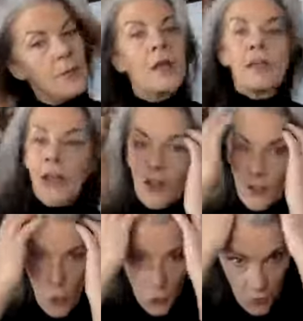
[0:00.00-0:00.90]
Now, you
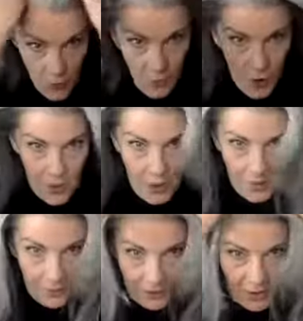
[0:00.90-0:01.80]
know I'm growing out my
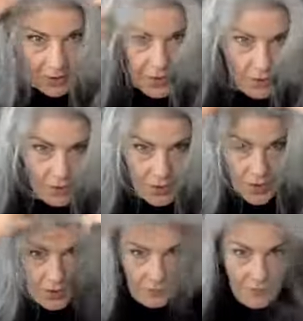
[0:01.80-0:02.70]
fringe, so it's
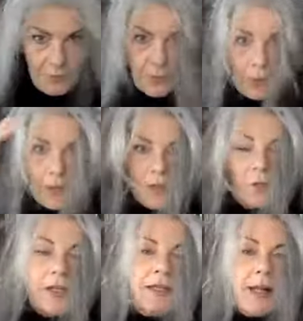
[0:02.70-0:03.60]
a
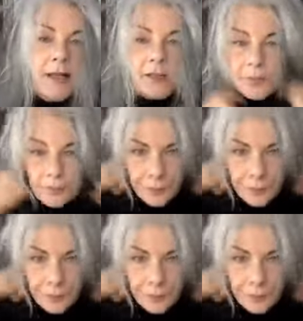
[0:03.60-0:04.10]
weird length.